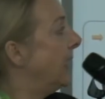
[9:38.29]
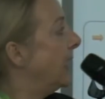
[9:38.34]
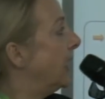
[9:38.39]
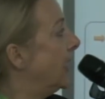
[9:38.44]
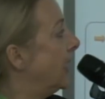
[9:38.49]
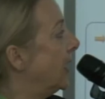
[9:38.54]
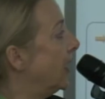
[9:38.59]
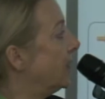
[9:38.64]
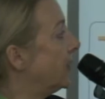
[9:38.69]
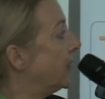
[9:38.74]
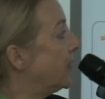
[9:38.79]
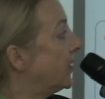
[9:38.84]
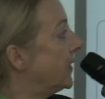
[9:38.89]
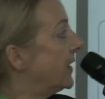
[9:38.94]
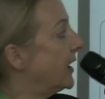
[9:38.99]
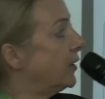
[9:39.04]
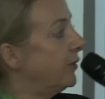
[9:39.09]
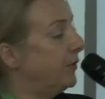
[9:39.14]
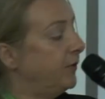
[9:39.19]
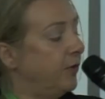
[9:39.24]
Um, so
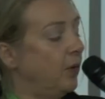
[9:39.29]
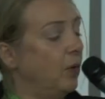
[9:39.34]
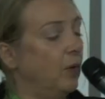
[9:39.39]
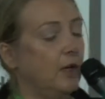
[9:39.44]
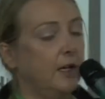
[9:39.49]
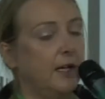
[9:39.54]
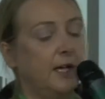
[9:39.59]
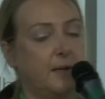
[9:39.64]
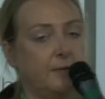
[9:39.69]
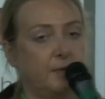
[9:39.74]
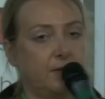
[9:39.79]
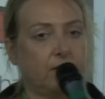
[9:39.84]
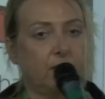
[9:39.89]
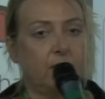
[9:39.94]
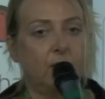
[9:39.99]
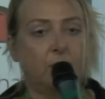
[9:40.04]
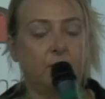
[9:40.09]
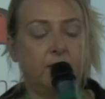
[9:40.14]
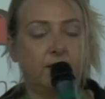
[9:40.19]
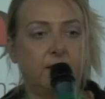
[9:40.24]
there are four labs
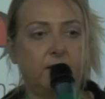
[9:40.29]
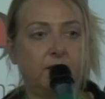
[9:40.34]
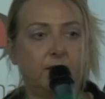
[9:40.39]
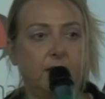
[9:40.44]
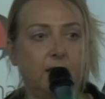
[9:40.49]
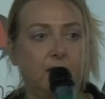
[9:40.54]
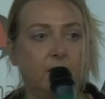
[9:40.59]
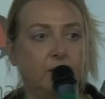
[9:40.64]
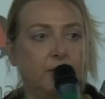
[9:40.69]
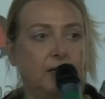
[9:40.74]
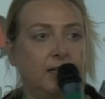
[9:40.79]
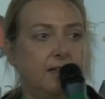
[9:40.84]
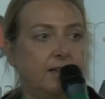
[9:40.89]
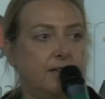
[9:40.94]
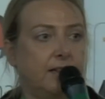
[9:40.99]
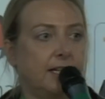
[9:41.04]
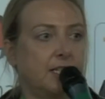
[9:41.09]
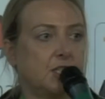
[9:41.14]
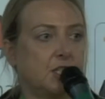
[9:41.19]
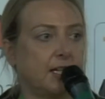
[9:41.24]
always available and
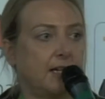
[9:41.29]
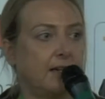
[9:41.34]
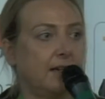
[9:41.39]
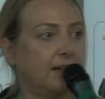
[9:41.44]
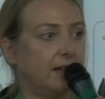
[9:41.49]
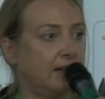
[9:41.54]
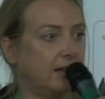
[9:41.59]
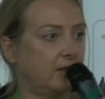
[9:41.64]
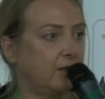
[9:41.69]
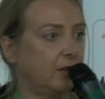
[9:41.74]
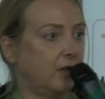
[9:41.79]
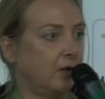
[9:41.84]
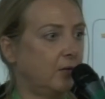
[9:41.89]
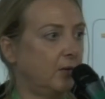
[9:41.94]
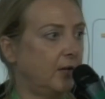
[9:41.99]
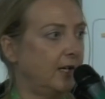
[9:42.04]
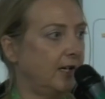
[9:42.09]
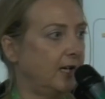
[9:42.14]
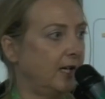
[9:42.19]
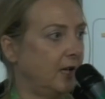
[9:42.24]
the agenda is
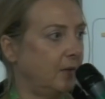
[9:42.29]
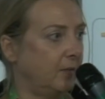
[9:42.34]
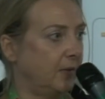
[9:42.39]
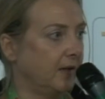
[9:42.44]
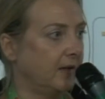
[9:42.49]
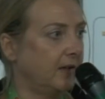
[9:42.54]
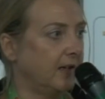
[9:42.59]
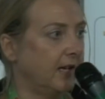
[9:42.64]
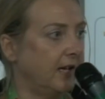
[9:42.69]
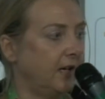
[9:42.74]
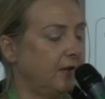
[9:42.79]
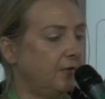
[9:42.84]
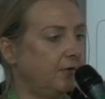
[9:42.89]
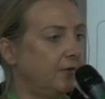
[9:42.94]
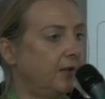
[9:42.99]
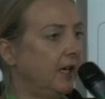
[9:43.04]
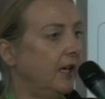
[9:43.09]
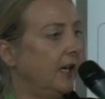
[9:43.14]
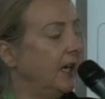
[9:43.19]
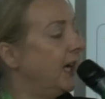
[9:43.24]
already up and
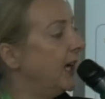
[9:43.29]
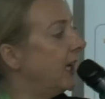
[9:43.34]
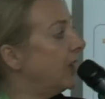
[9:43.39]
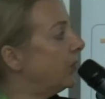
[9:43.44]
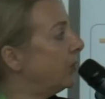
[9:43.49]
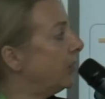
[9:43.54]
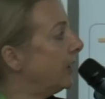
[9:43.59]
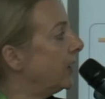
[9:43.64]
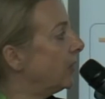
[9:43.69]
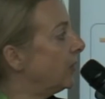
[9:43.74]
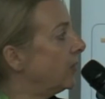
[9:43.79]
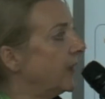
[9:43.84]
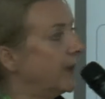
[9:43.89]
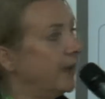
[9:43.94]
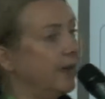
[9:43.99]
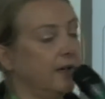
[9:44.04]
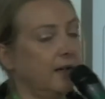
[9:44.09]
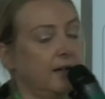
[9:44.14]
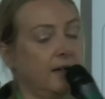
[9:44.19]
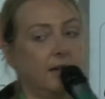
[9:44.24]
live. And we are
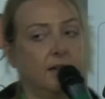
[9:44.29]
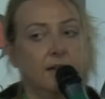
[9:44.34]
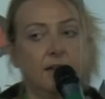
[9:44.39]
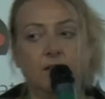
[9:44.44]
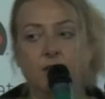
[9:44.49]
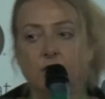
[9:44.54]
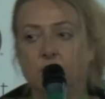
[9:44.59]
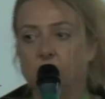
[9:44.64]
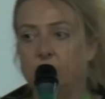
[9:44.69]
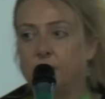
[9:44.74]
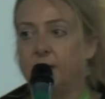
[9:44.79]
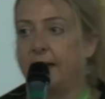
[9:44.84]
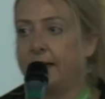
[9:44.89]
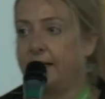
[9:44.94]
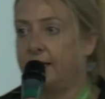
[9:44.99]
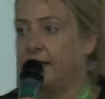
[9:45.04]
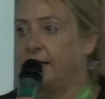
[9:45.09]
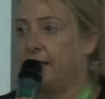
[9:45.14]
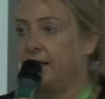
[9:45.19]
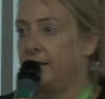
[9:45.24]
running two
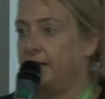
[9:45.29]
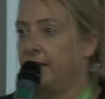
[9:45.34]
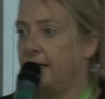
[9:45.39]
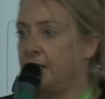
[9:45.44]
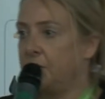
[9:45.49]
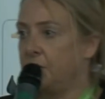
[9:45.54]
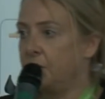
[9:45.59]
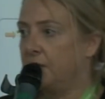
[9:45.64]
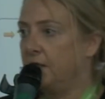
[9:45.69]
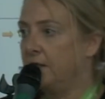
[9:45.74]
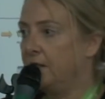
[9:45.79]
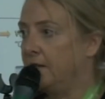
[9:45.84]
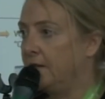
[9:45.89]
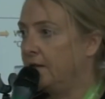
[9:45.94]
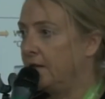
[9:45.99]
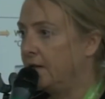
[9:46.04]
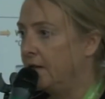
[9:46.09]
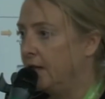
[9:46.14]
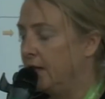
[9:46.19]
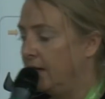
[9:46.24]
technical
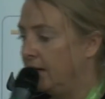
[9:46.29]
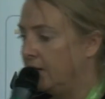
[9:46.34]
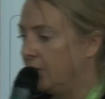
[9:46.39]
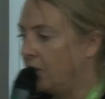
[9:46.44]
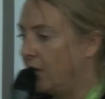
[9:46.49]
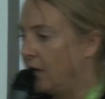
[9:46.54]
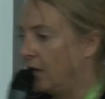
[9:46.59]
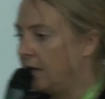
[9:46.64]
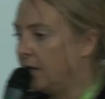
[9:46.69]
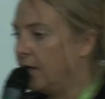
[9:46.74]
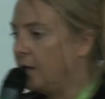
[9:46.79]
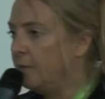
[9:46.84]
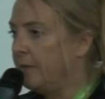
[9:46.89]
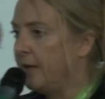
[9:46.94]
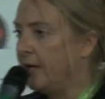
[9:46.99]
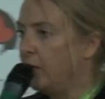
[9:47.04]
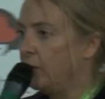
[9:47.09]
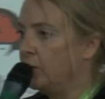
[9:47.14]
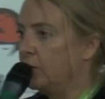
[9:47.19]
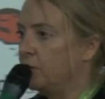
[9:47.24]
sessions talking
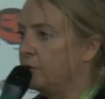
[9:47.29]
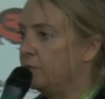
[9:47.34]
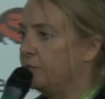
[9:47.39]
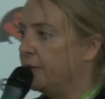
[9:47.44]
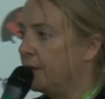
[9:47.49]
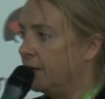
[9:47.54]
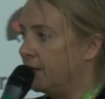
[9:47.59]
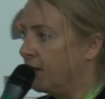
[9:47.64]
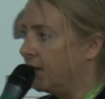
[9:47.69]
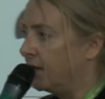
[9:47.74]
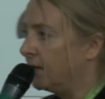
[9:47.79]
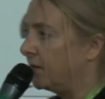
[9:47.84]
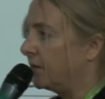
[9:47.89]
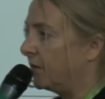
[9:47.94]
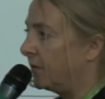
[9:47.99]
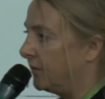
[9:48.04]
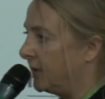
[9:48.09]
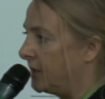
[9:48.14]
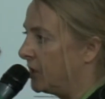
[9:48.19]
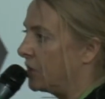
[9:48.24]
about
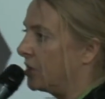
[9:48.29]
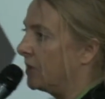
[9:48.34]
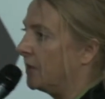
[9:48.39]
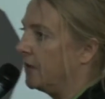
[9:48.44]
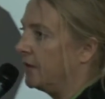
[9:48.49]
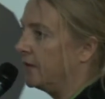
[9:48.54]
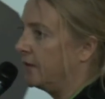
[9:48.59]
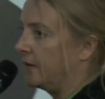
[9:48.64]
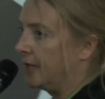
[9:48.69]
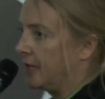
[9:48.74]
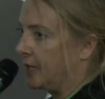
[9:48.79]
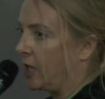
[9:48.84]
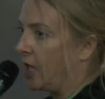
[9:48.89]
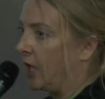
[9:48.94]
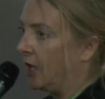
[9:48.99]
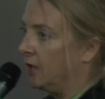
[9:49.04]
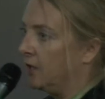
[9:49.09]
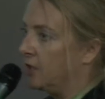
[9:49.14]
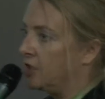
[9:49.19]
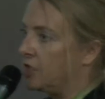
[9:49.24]
products, features,
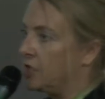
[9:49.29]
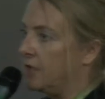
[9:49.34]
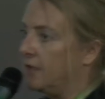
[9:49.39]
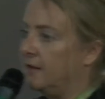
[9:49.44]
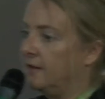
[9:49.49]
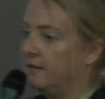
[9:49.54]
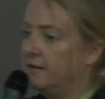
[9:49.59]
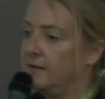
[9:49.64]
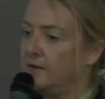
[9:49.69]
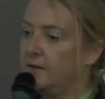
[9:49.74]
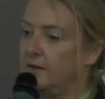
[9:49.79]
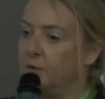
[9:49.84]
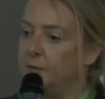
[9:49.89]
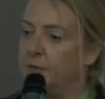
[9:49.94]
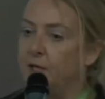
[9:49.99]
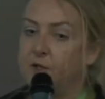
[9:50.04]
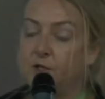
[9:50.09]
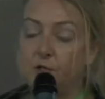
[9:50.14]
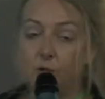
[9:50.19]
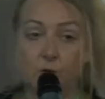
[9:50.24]
technologies,
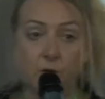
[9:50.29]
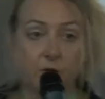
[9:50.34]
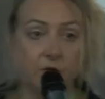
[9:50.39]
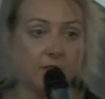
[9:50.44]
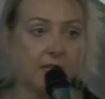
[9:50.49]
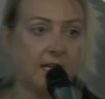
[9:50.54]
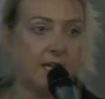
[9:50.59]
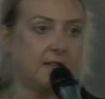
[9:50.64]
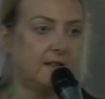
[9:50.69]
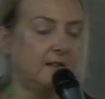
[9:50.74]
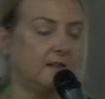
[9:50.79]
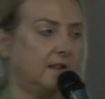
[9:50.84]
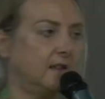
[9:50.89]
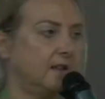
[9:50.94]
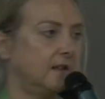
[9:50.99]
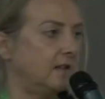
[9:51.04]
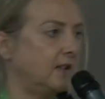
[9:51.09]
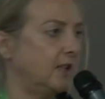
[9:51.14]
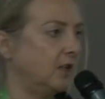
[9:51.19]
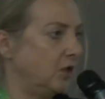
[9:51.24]
about use
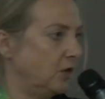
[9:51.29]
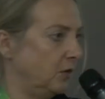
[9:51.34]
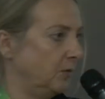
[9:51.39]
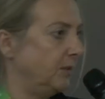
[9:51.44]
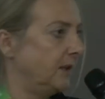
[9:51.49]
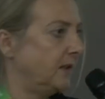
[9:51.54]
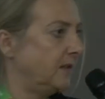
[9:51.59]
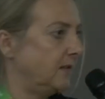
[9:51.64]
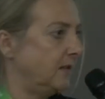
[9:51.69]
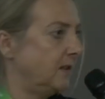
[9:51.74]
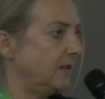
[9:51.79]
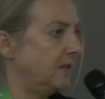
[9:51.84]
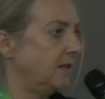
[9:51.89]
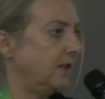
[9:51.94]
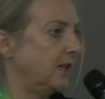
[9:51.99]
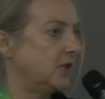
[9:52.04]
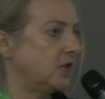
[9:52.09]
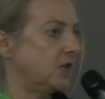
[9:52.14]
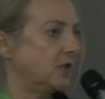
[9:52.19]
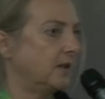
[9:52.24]
cases, and two business
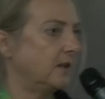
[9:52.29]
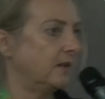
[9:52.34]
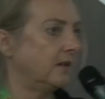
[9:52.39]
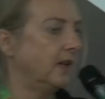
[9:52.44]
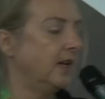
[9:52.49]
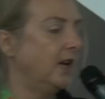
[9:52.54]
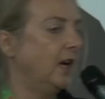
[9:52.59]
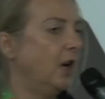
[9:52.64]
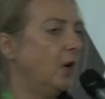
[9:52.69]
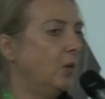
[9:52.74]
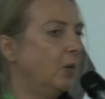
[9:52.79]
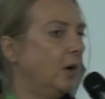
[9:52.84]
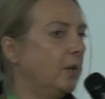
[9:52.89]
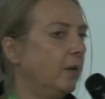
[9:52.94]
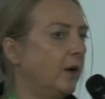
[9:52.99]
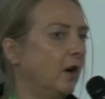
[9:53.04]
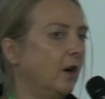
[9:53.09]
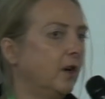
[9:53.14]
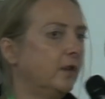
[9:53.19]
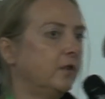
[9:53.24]
sessions where
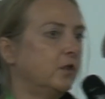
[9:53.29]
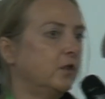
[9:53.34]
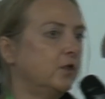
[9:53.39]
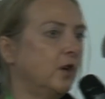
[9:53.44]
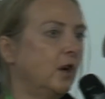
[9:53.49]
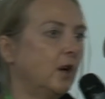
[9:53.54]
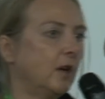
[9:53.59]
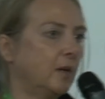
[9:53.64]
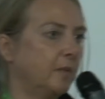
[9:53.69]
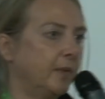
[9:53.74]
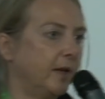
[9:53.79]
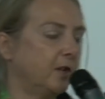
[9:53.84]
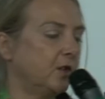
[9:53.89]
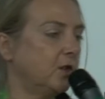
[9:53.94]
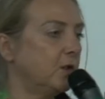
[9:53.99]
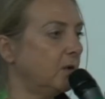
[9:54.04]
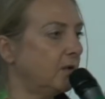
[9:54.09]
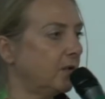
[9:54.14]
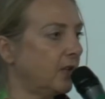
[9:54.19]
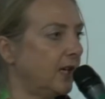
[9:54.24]
we also talk about
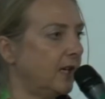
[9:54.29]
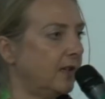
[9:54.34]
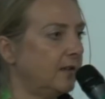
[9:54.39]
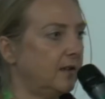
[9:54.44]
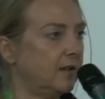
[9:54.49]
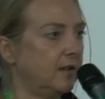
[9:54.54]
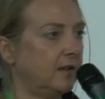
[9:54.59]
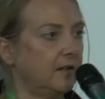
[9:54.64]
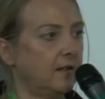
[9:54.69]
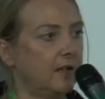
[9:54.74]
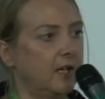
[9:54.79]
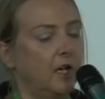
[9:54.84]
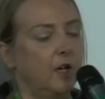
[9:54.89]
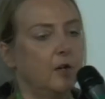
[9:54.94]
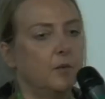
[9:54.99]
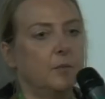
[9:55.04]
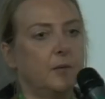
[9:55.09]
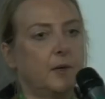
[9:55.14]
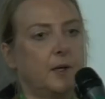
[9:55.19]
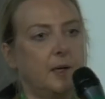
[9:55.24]
use cases,
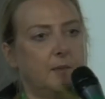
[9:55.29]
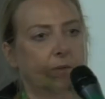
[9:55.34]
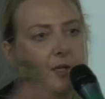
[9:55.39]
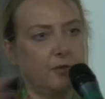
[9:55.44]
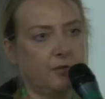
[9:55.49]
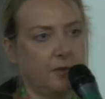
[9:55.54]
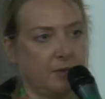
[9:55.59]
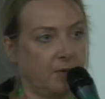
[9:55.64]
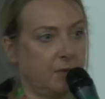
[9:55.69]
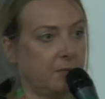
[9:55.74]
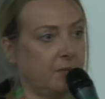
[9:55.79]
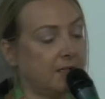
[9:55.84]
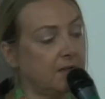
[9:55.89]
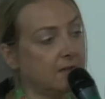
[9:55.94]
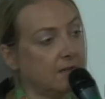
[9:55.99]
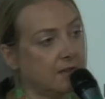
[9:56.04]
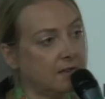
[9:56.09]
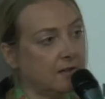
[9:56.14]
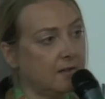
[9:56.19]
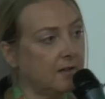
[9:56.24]
coming from the
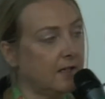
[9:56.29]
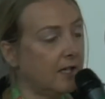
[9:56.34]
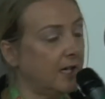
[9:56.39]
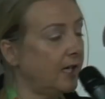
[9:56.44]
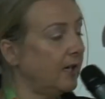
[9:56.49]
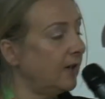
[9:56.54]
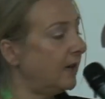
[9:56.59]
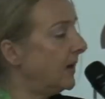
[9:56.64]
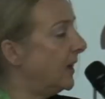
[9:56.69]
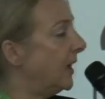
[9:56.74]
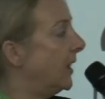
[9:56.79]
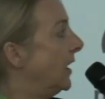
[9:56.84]
business side,